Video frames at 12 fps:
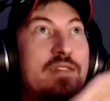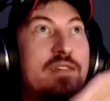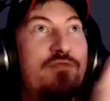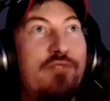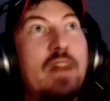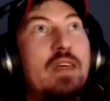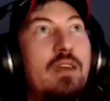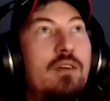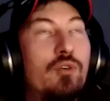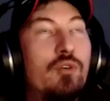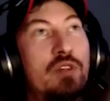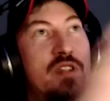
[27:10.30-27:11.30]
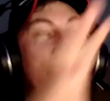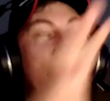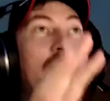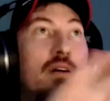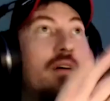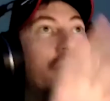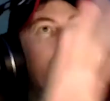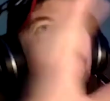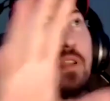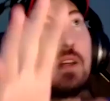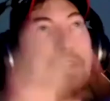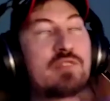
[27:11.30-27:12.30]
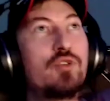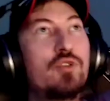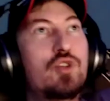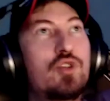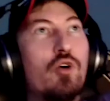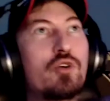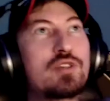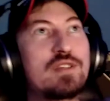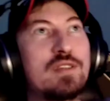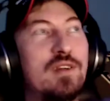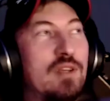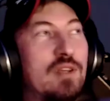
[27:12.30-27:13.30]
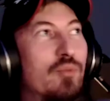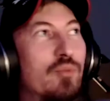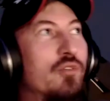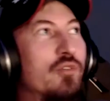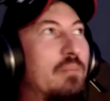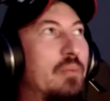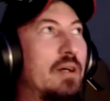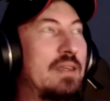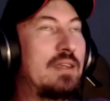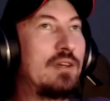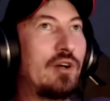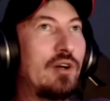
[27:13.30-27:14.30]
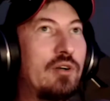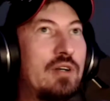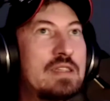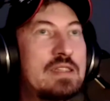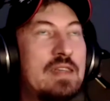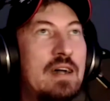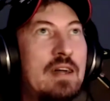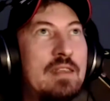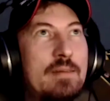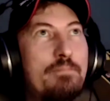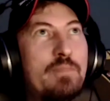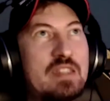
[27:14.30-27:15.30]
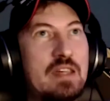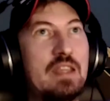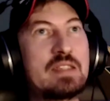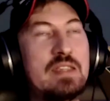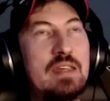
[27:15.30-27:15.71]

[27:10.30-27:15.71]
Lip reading: funny or as sad. However, there's few jokes in the movie, but it's not as.